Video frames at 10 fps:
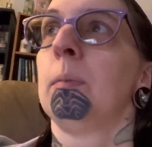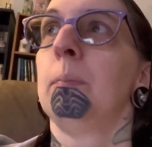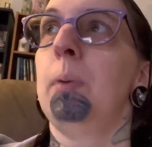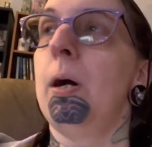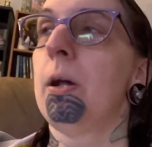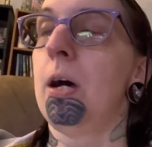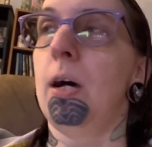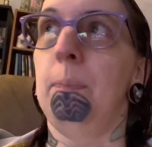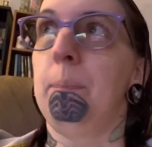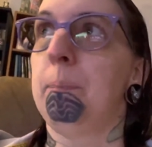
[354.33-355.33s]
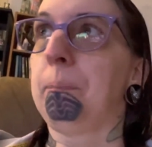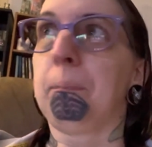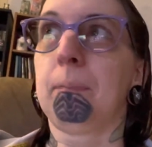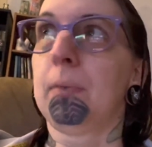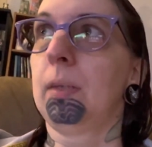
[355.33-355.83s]
But
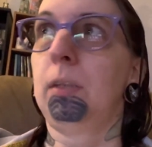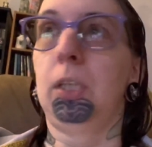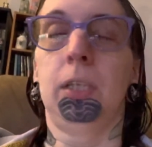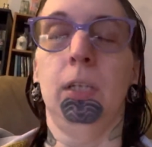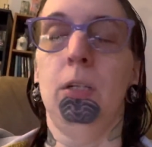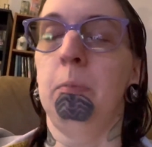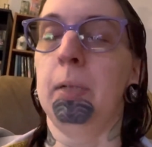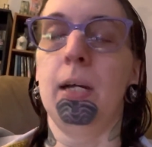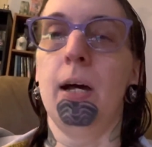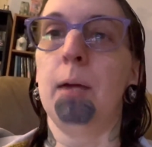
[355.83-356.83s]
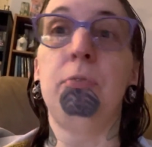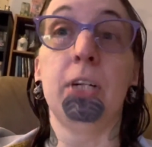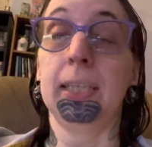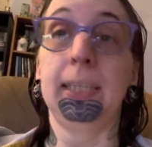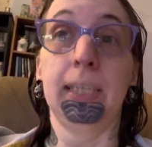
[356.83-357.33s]
oh my god, I'm
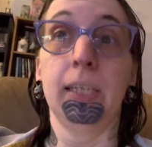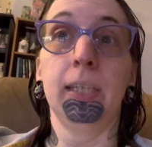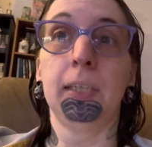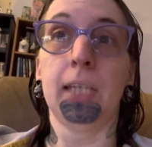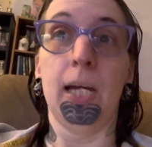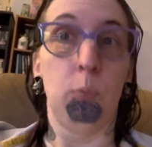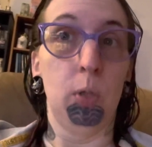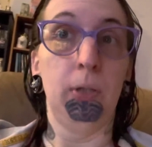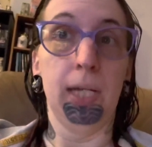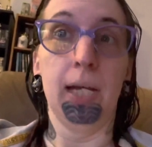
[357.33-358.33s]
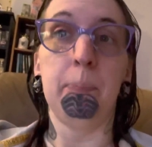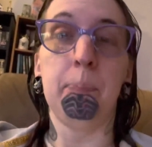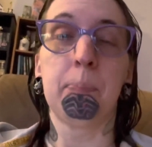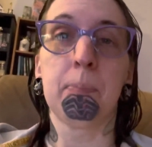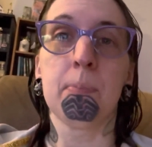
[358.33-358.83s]
fucking sick of this. I really am.
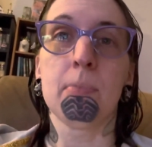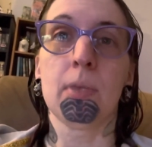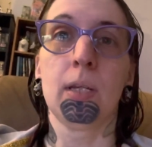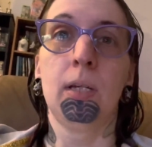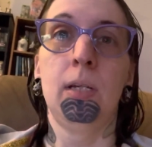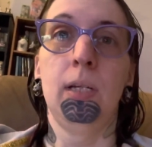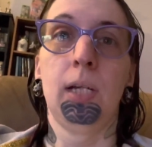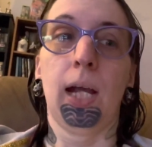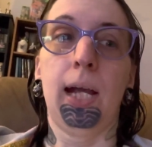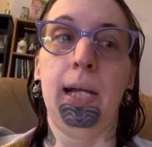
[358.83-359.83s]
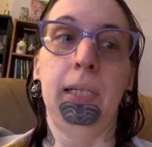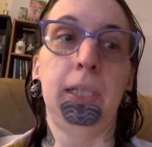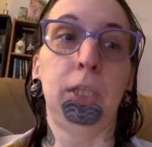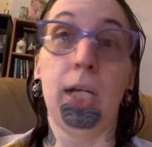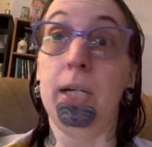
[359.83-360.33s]
And
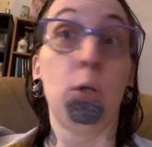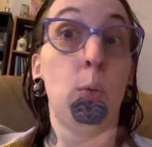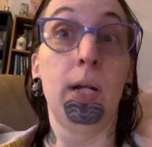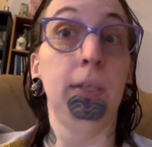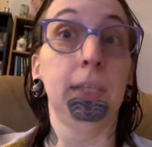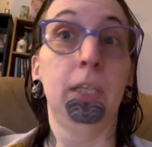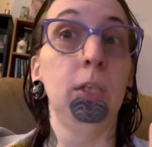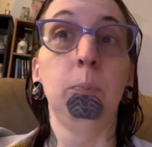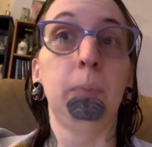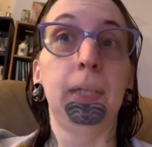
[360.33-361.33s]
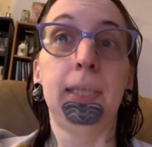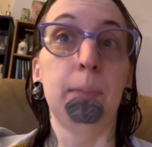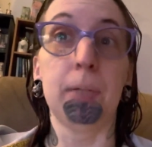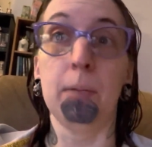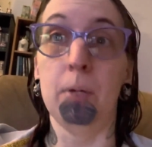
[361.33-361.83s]
I don't know what else to do
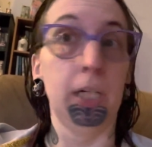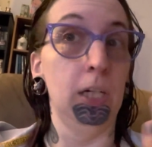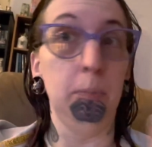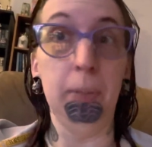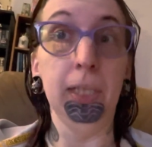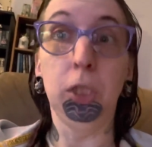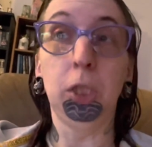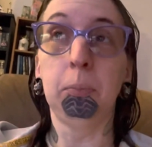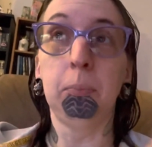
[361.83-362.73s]
except come on here and bitch.